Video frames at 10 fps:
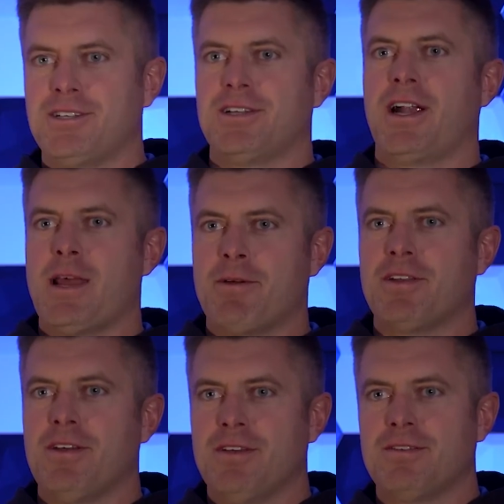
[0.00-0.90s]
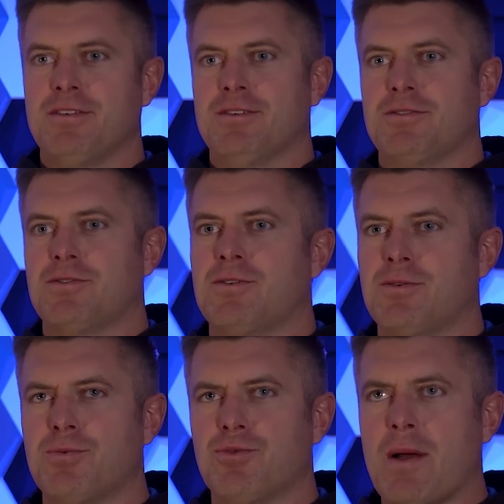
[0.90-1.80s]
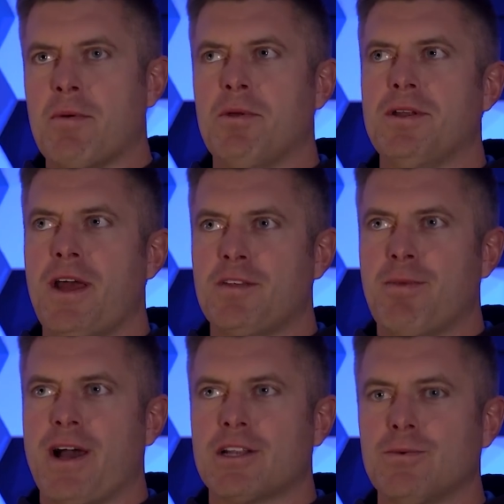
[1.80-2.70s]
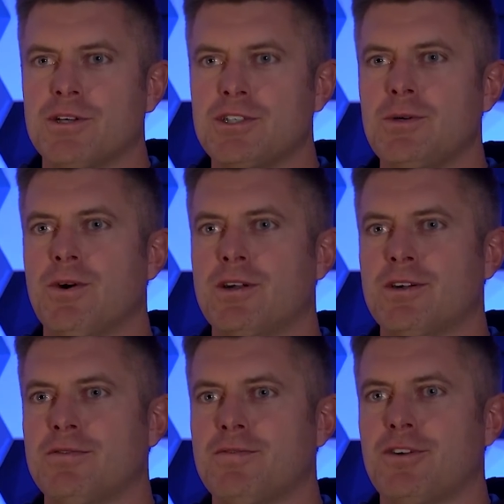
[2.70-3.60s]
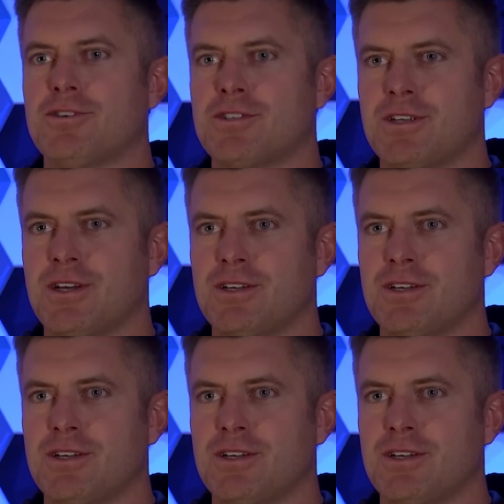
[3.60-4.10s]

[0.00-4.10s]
and Dynamic Disc is probably dates back to when she won her first